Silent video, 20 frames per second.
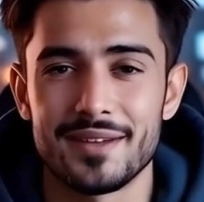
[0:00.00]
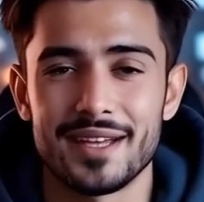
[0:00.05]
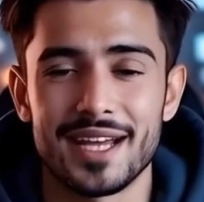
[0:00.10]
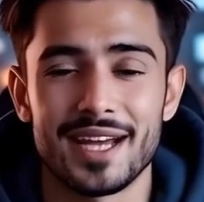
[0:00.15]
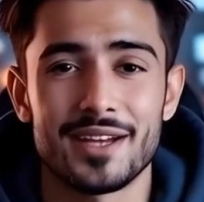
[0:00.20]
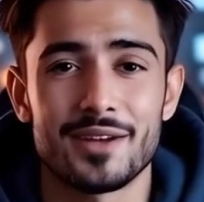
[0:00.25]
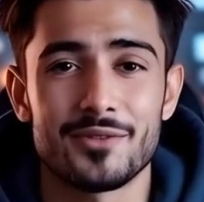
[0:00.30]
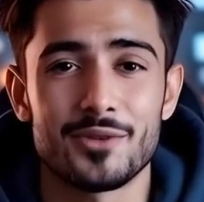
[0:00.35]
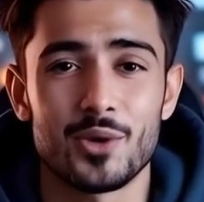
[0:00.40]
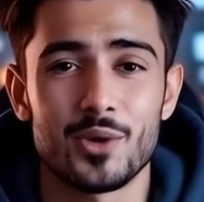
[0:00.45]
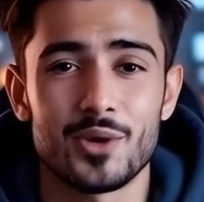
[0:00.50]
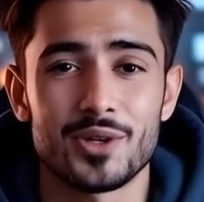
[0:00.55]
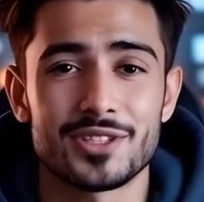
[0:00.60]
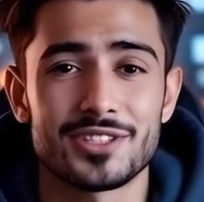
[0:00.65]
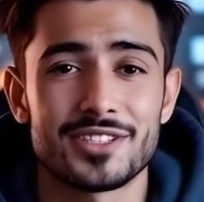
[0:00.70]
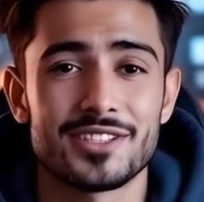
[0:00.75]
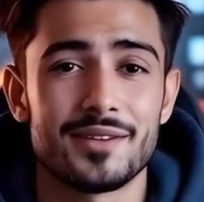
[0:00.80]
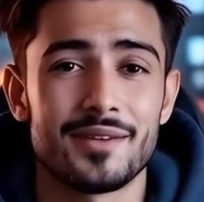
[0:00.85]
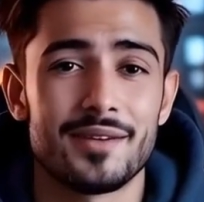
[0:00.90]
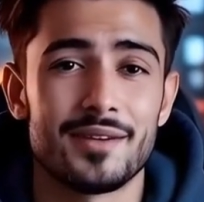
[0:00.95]
And of
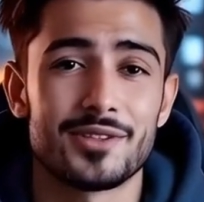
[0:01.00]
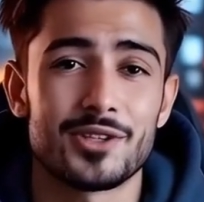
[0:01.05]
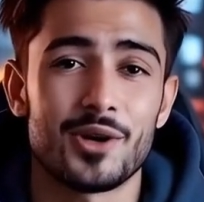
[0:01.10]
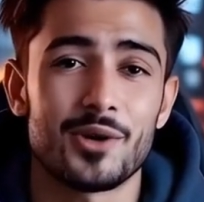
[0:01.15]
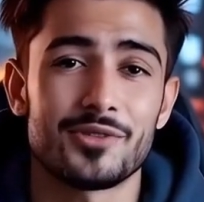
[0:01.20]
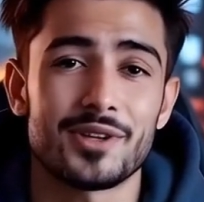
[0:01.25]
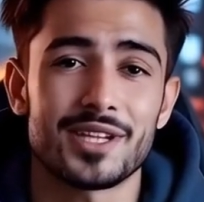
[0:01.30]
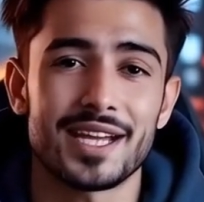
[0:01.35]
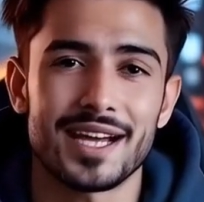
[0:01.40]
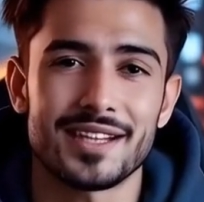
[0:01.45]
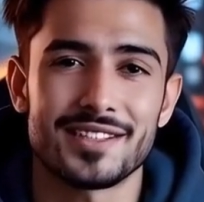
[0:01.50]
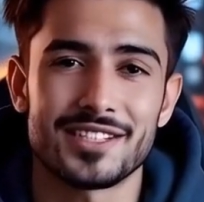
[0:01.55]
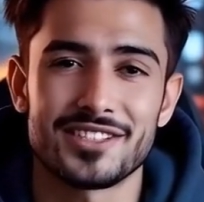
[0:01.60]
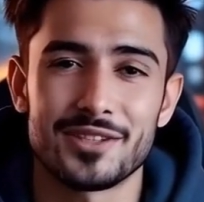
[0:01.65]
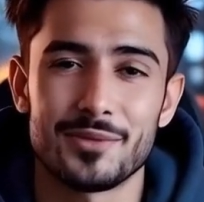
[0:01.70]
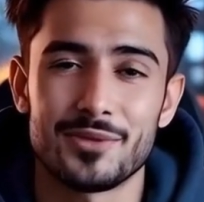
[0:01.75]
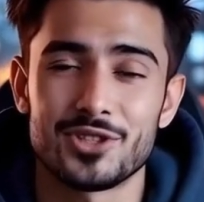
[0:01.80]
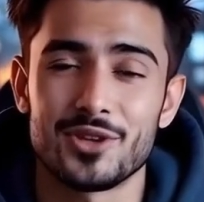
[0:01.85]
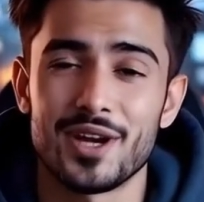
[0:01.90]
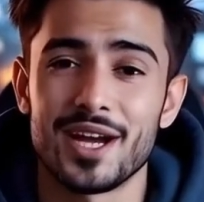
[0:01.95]
course, don't forget to
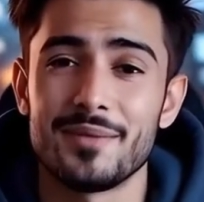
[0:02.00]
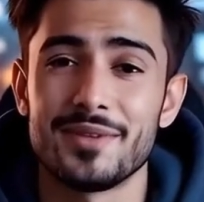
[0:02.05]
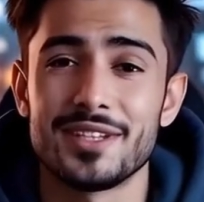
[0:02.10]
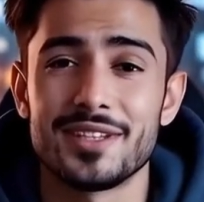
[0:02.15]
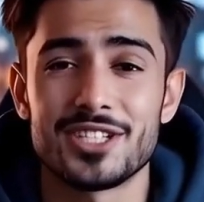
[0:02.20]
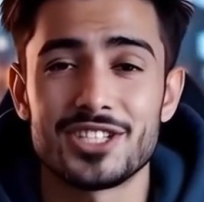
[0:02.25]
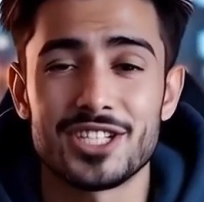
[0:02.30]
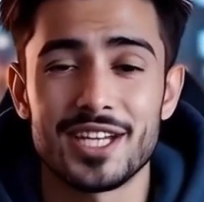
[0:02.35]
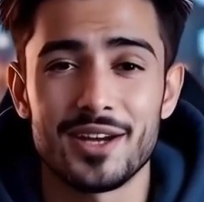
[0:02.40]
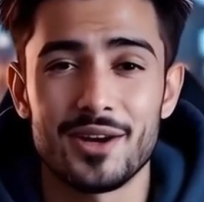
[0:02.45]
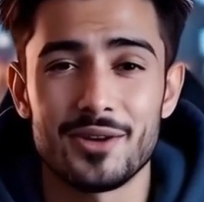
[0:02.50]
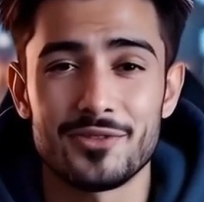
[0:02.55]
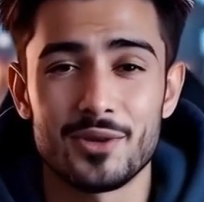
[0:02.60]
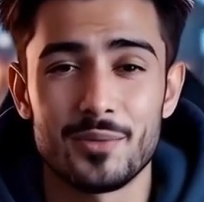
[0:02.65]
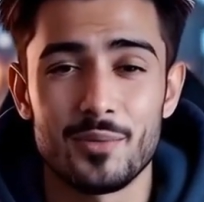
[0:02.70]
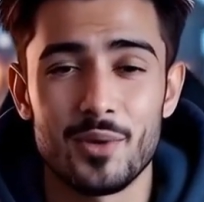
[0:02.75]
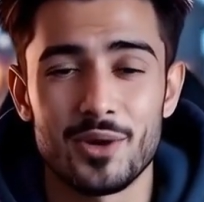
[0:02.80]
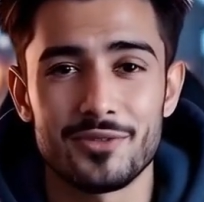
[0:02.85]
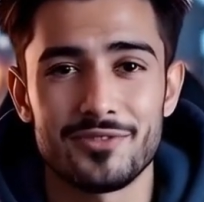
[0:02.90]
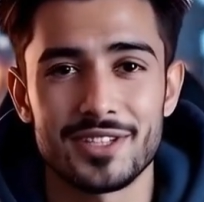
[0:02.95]
subscribe to the channel for
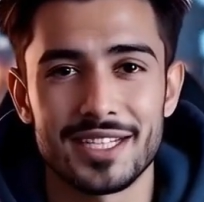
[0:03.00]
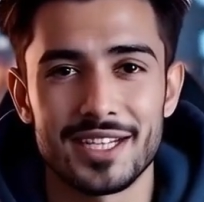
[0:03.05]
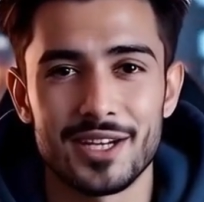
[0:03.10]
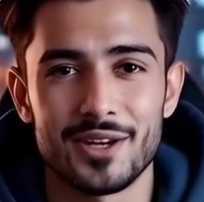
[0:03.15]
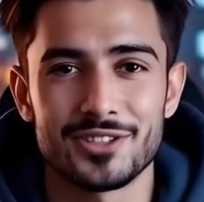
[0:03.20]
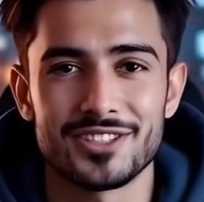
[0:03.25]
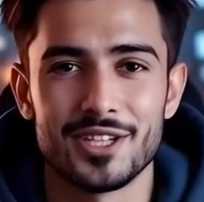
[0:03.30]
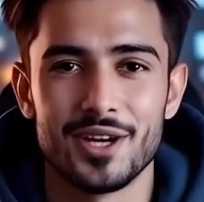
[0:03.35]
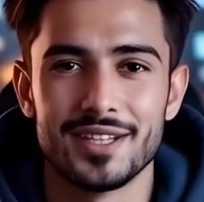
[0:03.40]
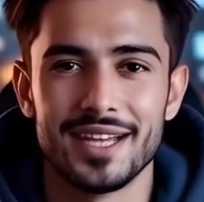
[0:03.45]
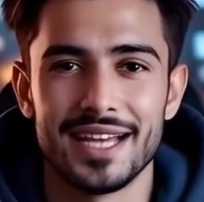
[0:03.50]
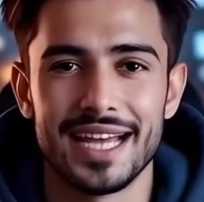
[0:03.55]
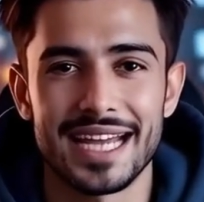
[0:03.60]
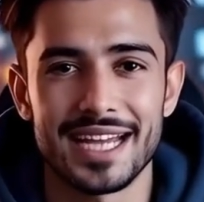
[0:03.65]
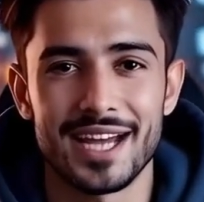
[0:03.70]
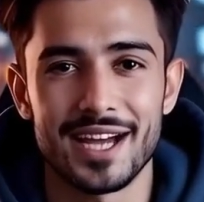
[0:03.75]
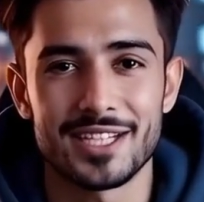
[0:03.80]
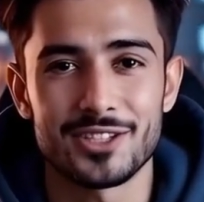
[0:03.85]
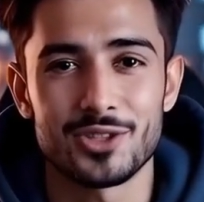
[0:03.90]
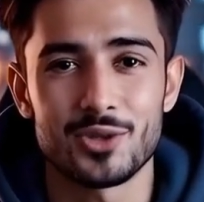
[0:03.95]
more videos on
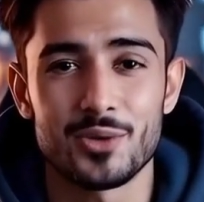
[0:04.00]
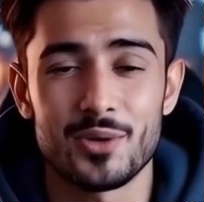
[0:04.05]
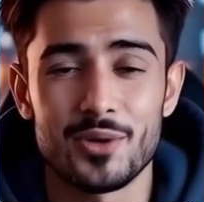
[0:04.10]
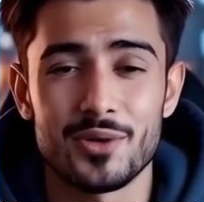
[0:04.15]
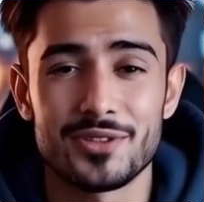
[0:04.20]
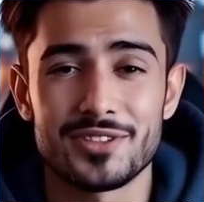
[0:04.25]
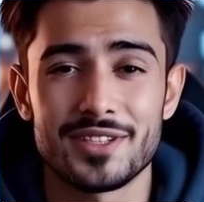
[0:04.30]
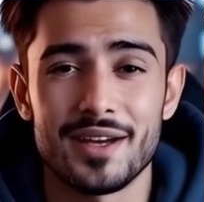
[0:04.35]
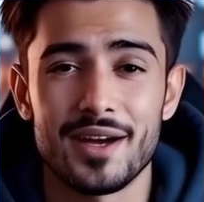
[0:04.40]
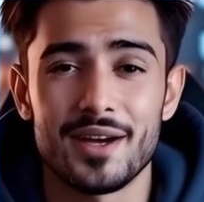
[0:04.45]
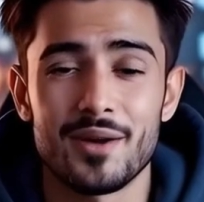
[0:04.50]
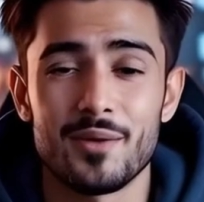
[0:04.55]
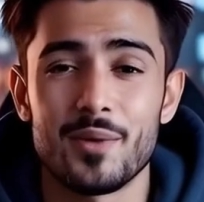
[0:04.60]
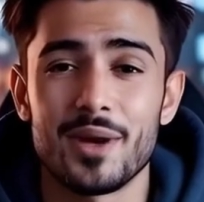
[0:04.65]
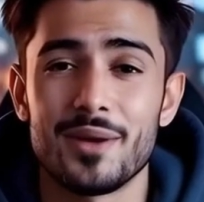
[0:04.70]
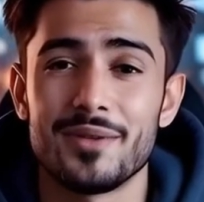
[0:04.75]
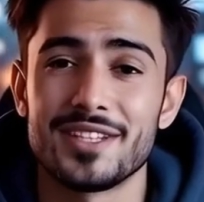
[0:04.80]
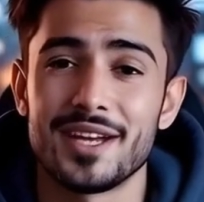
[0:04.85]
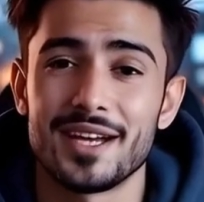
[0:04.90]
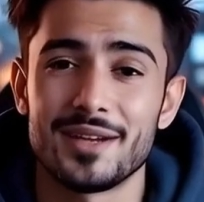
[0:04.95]
AI tools,
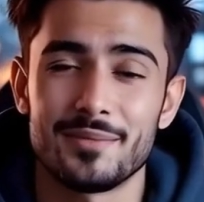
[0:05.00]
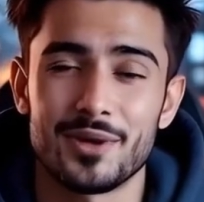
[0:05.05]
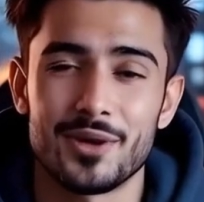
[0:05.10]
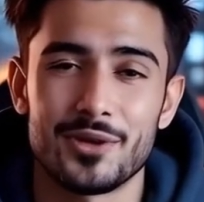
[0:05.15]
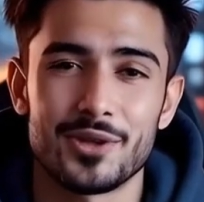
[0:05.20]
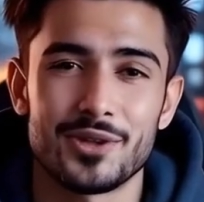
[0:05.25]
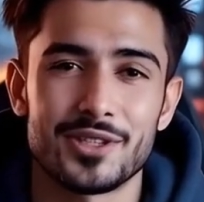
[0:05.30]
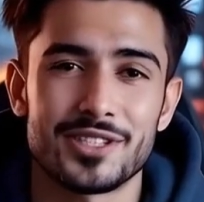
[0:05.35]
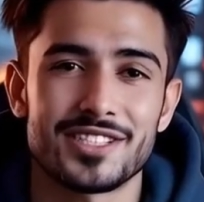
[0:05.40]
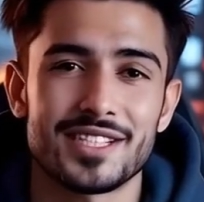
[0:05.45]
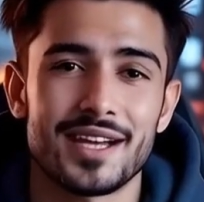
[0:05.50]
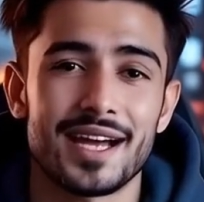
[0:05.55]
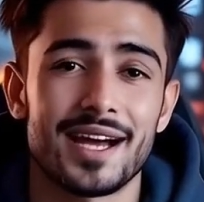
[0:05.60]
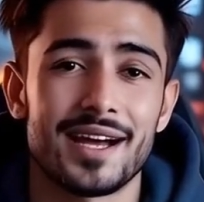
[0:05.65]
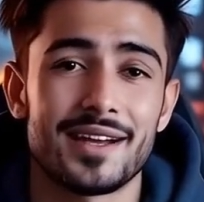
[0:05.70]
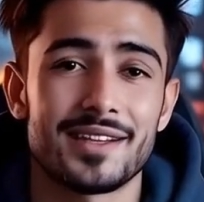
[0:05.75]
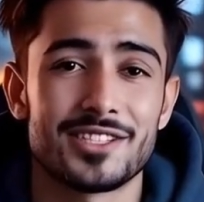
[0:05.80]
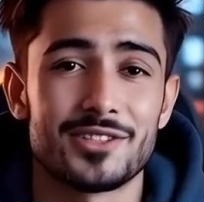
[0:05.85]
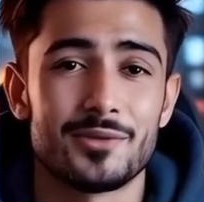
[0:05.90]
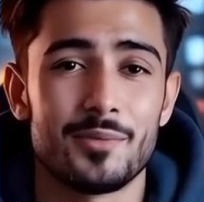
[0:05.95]
website builders,
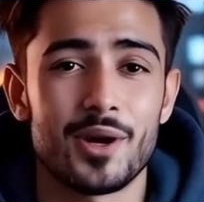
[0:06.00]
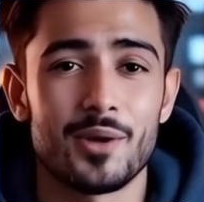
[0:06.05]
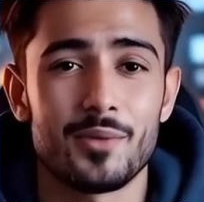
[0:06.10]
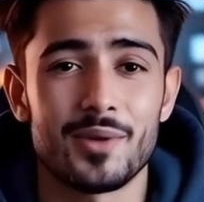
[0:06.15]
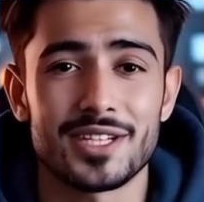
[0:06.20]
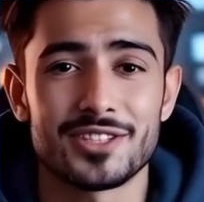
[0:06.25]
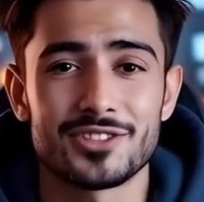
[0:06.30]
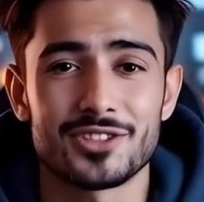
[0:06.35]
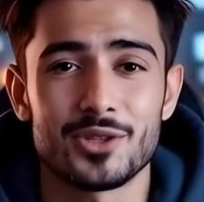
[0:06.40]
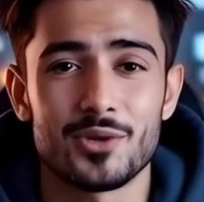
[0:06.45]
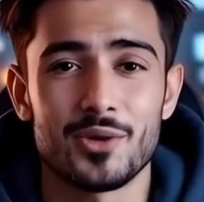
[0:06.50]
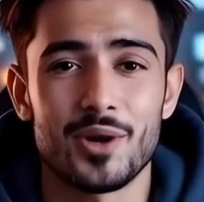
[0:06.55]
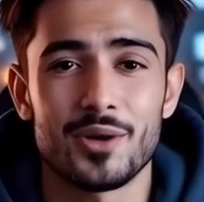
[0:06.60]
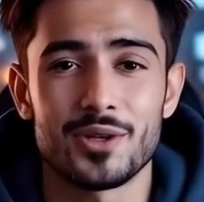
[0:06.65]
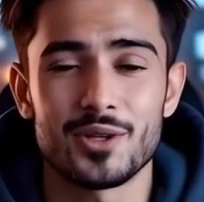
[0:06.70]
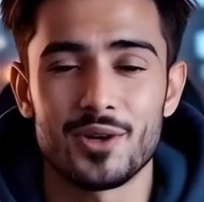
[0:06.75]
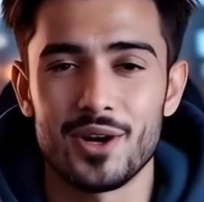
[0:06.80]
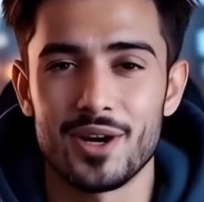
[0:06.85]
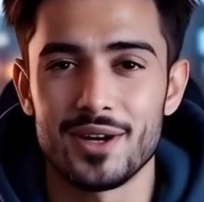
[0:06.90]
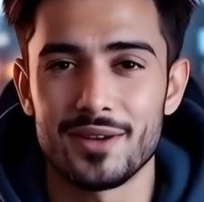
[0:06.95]
and smart ways to grow
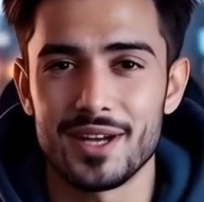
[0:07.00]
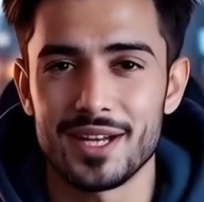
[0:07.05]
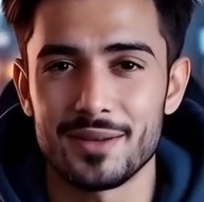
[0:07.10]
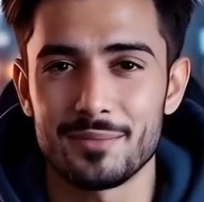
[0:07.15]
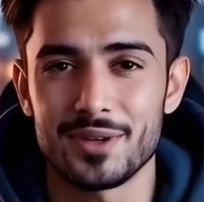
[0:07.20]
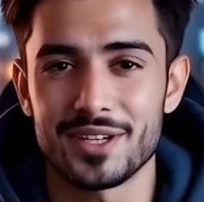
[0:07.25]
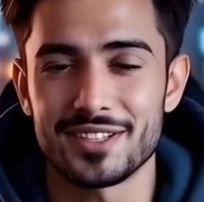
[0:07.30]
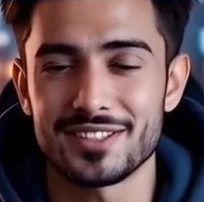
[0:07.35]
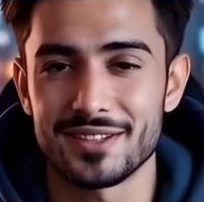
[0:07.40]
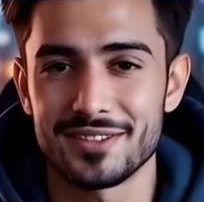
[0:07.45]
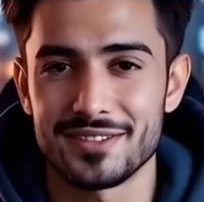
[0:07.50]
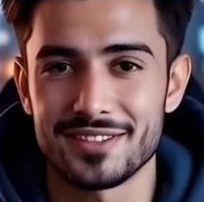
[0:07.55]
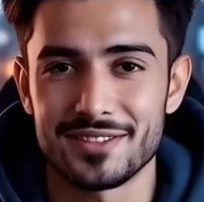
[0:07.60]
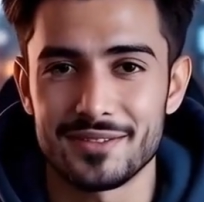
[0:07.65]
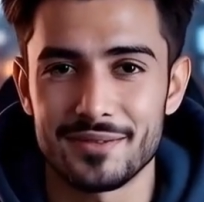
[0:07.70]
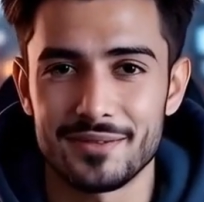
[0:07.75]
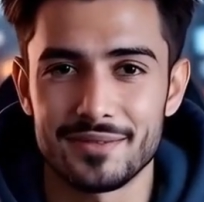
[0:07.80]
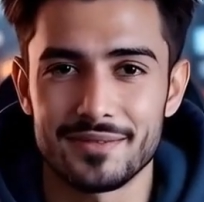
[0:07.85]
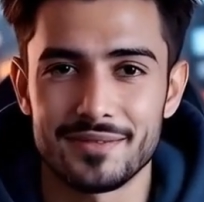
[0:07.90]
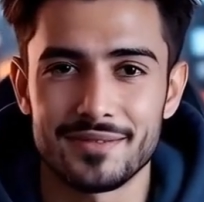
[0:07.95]
your online presence.